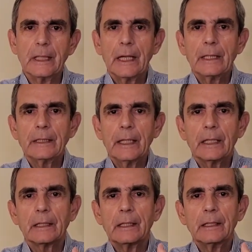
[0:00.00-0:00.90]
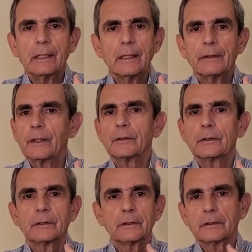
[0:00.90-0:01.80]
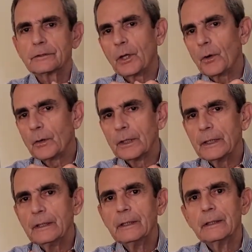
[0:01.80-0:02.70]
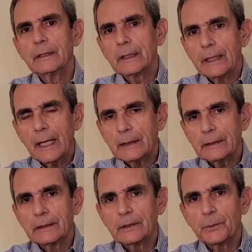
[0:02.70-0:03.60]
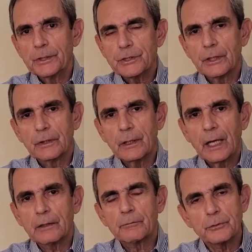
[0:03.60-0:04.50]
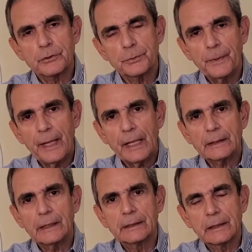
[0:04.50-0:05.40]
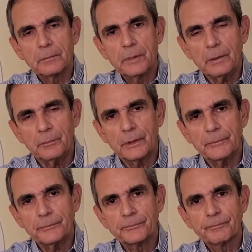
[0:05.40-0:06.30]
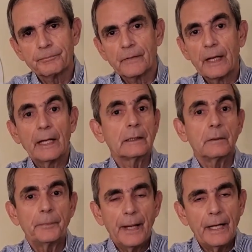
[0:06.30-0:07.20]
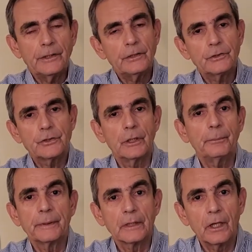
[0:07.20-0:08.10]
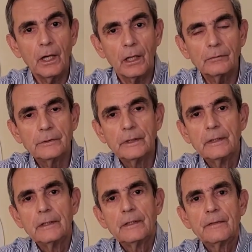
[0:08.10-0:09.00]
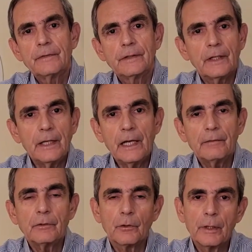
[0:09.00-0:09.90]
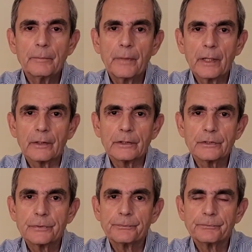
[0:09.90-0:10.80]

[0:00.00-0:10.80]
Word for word: And yet they're totally connected to each other out of respect and commitment and companionship and love, that they have a great marriage.